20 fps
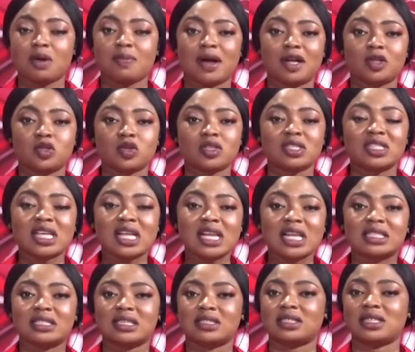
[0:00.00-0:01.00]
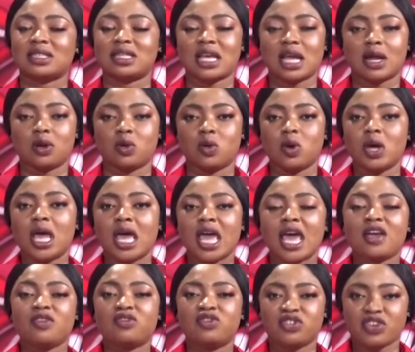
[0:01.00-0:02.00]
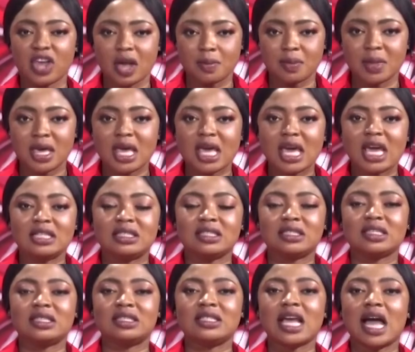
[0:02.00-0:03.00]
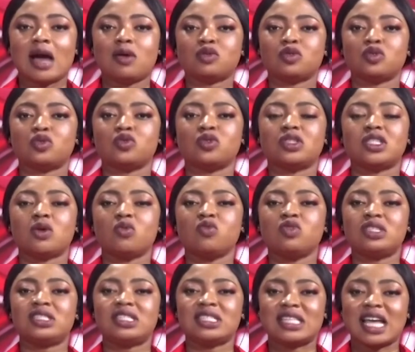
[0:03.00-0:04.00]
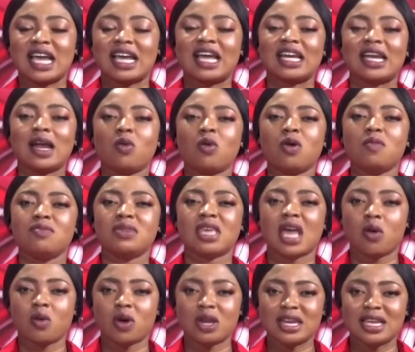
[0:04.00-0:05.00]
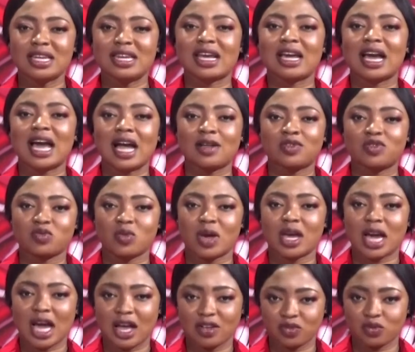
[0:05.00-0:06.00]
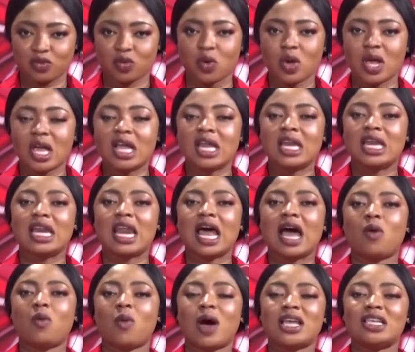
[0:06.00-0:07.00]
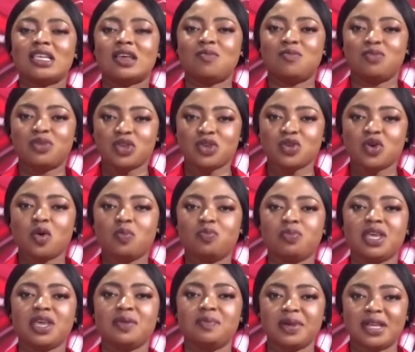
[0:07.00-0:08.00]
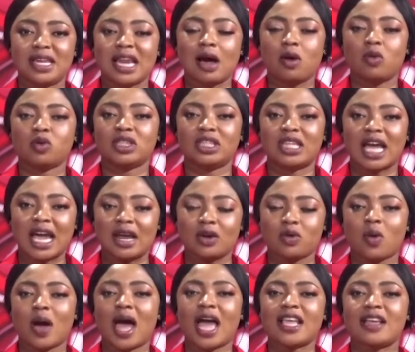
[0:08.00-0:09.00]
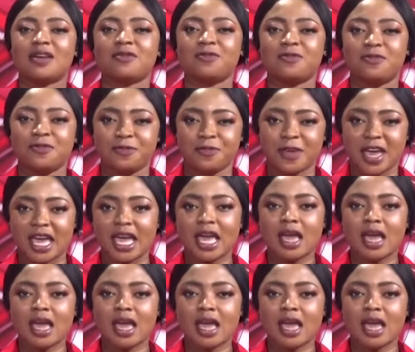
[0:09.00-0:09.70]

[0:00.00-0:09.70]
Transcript: Me patcho ceiling tete dieno e chem. E di si si a wun su se wu si Diana we miya we ni de kat we kaso. Na wa ye POP bi na o dieno a ye fe.